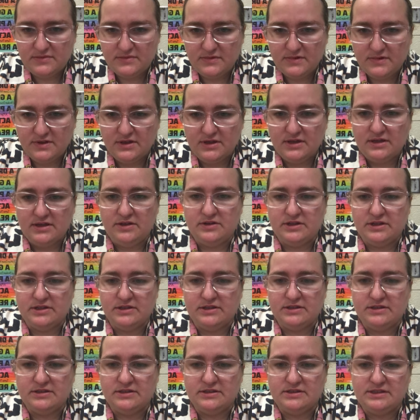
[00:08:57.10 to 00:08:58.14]
You can
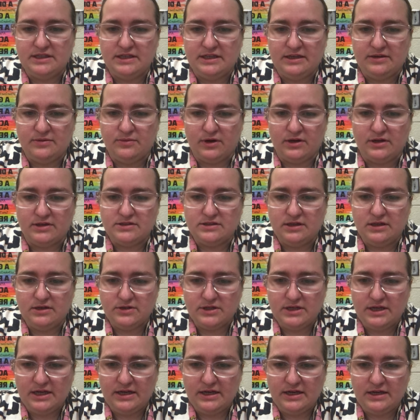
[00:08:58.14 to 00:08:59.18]
see where it's
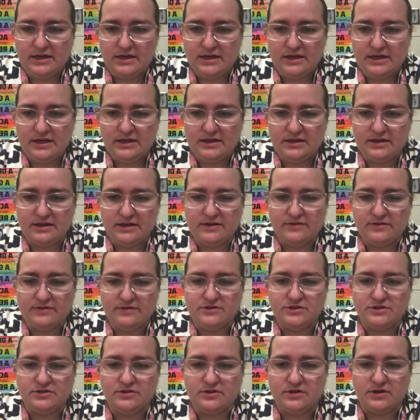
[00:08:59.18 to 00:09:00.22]
located. It gives
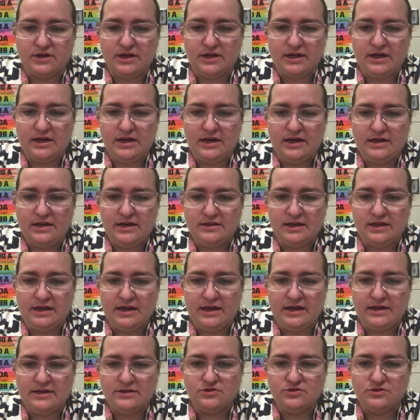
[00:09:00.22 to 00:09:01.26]
you the
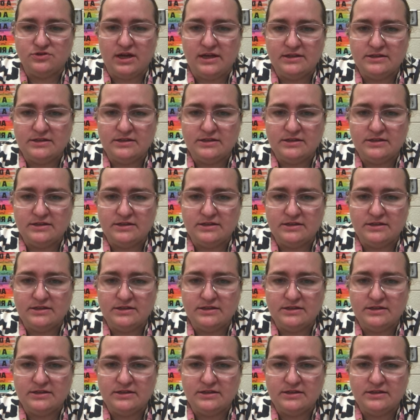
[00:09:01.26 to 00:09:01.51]
address.